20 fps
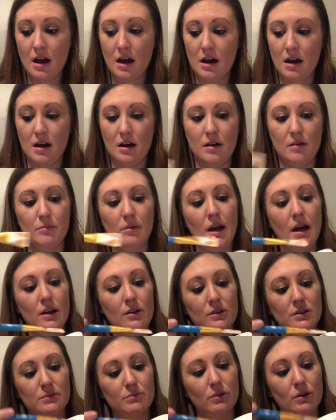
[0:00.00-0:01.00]
I
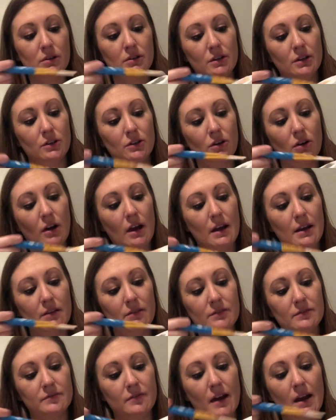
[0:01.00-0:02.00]
always put glitter and a
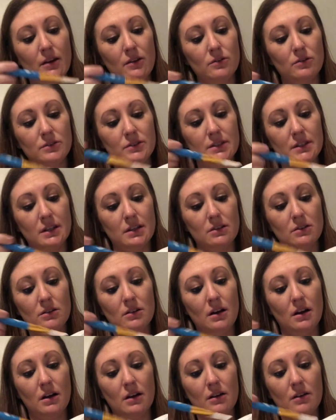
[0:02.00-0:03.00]
final
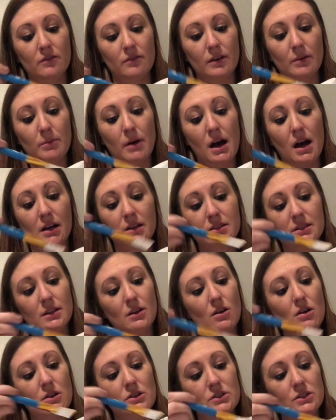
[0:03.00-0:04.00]
seal of
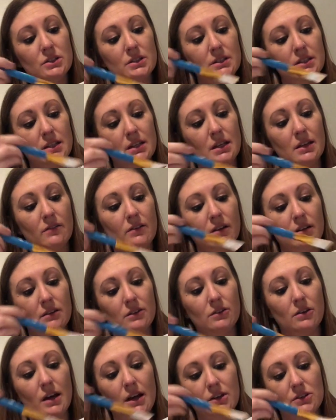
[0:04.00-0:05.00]
epoxy on just to give it a
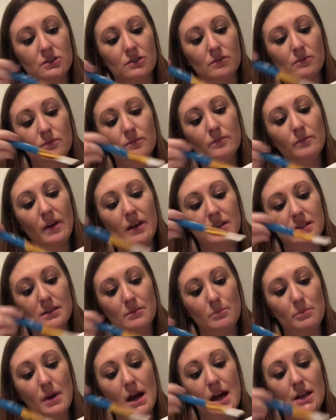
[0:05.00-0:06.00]
little extra oomph and
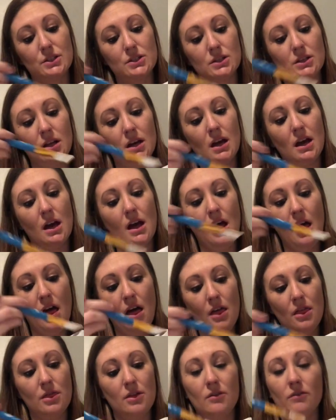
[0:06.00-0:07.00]
to match
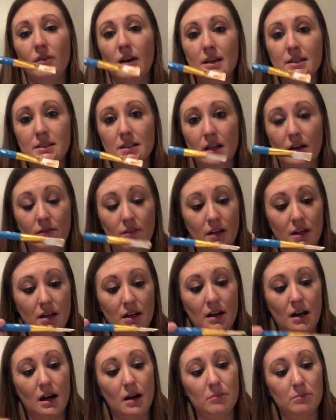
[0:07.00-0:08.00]
the rest of the
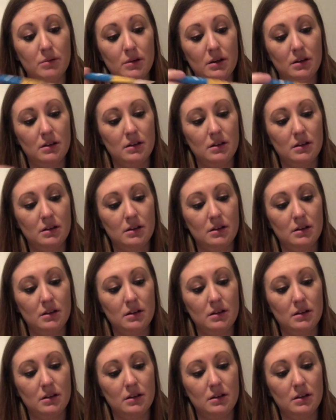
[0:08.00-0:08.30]
cup.